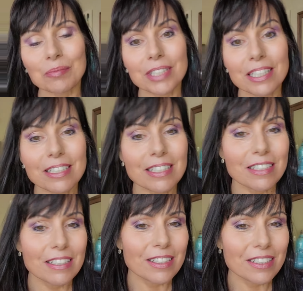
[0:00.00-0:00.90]

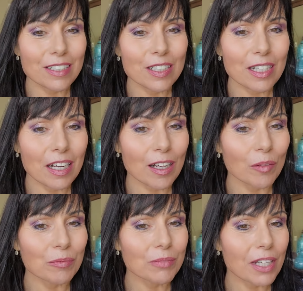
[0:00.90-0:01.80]
It's just
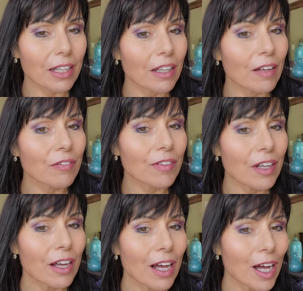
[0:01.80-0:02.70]

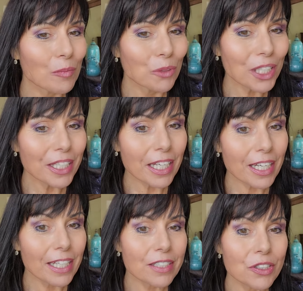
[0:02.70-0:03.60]
I'm really
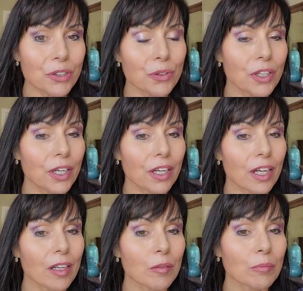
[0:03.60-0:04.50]
getting into
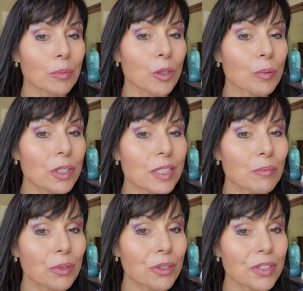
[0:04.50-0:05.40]
the purples
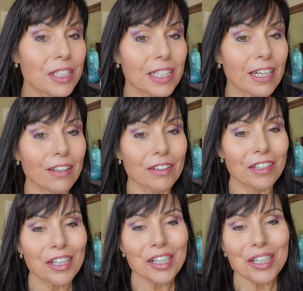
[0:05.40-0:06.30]
and blues
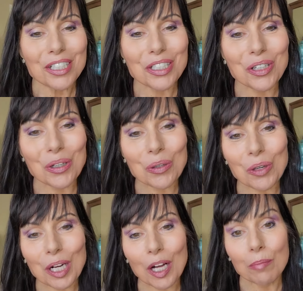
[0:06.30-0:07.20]
together.
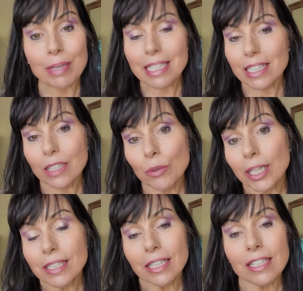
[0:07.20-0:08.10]
So basically what
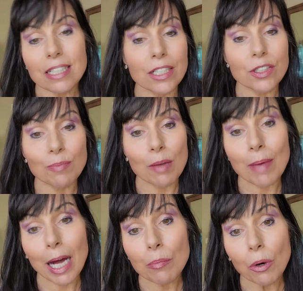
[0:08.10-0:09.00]
I did is I used my
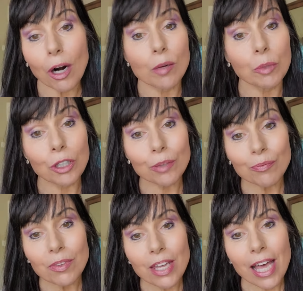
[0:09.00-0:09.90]
MAC primer,
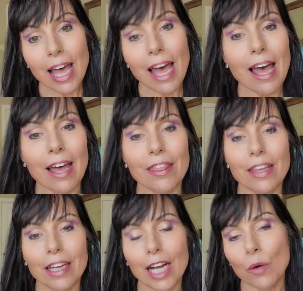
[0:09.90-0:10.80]
and
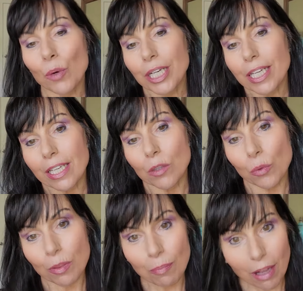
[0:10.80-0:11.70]
then I went in
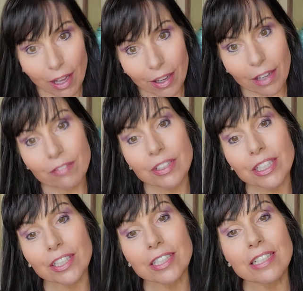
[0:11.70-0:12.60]
with my
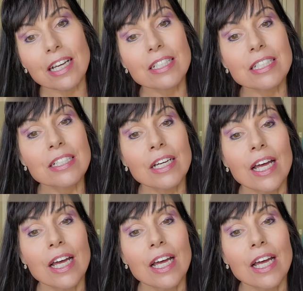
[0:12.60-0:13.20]
vanilla dust